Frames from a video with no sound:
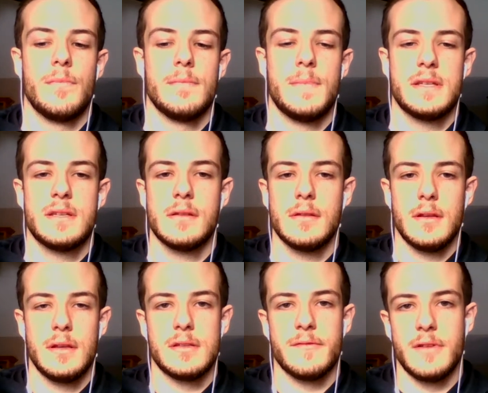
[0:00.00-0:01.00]
Basically,
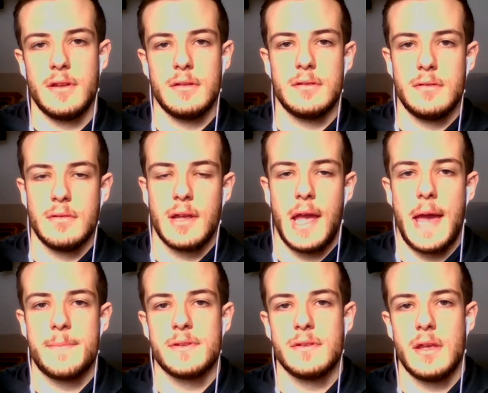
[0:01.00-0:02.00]
it's a video to
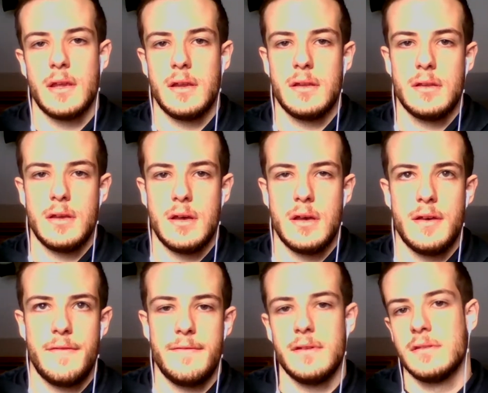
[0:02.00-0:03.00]
encapsulate
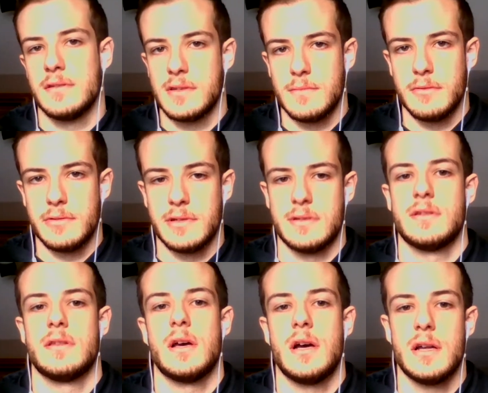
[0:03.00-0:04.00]
feelings, emotions,
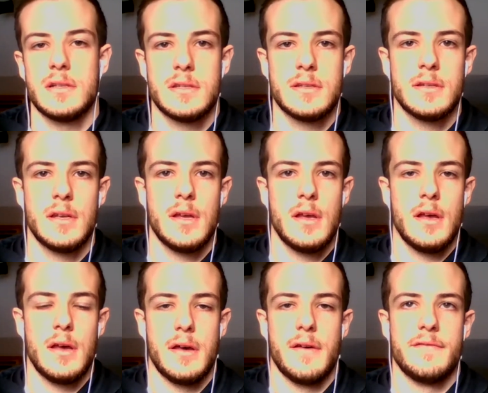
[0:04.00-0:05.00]
thoughts
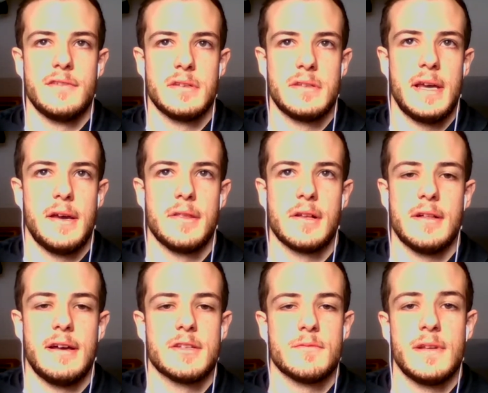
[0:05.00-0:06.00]
of just how the
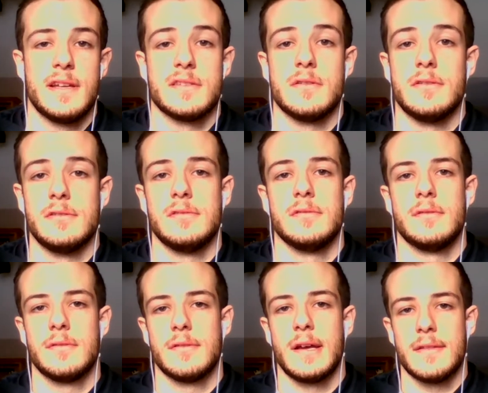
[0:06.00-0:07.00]
class went as a whole
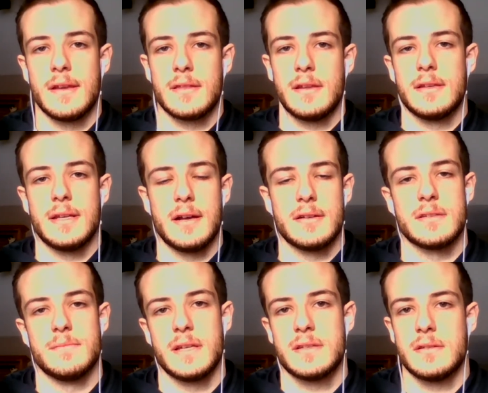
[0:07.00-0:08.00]
throughout like the entire
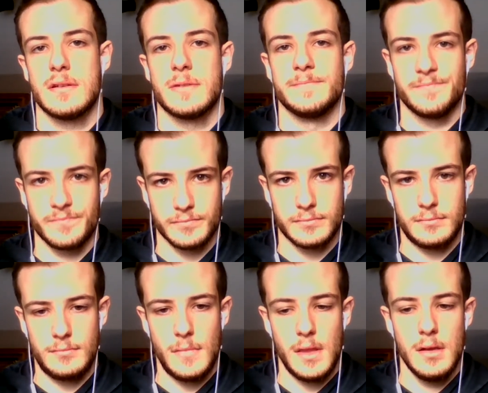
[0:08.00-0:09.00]
semester.
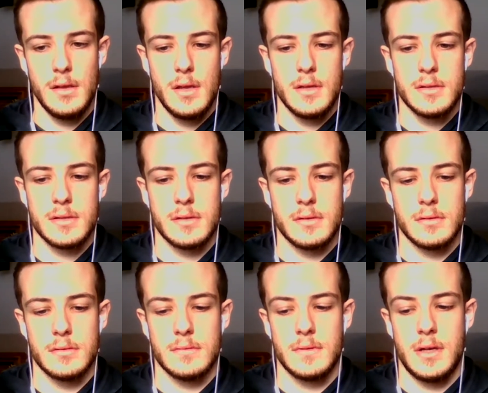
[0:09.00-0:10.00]

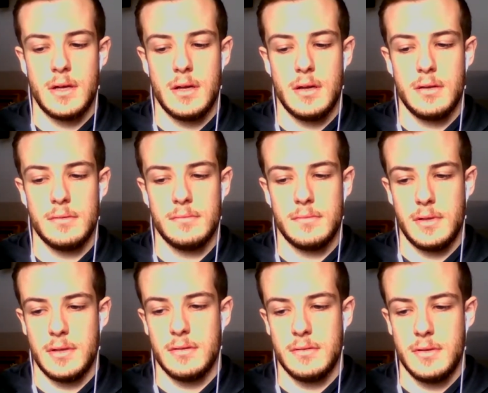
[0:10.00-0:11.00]
So,
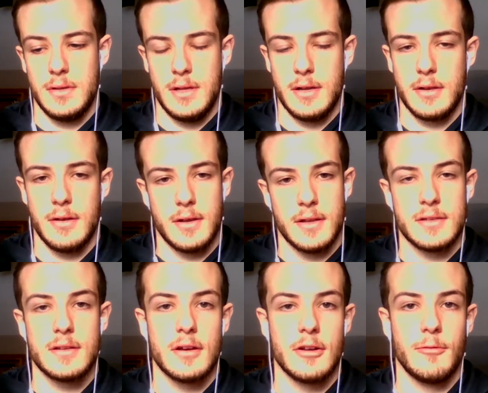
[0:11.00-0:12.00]
I'll go and get
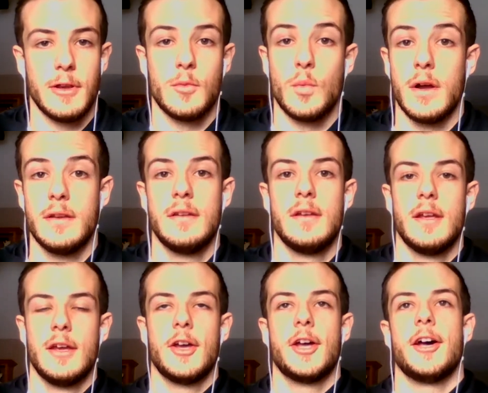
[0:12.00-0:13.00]
started week one.
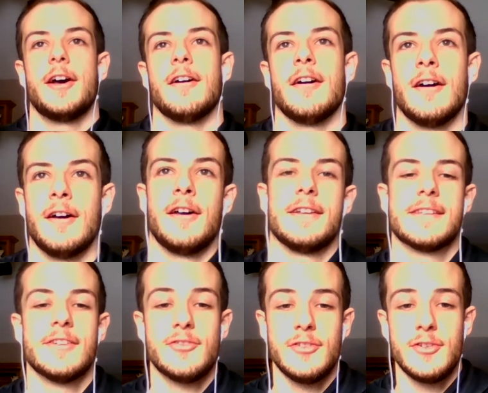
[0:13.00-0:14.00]

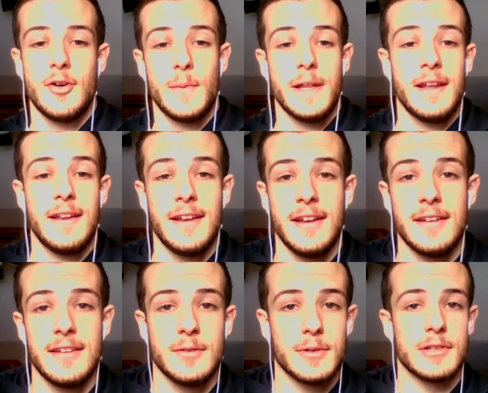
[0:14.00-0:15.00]
Essentially, nobody had any
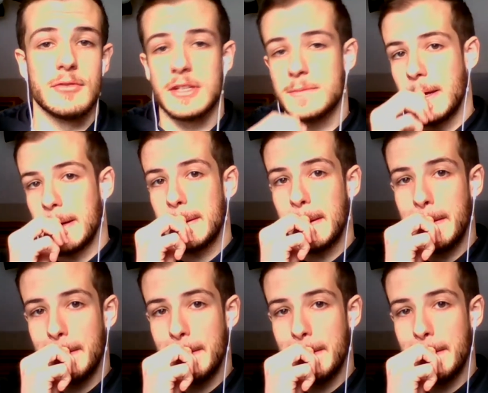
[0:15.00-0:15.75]
idea what to expect.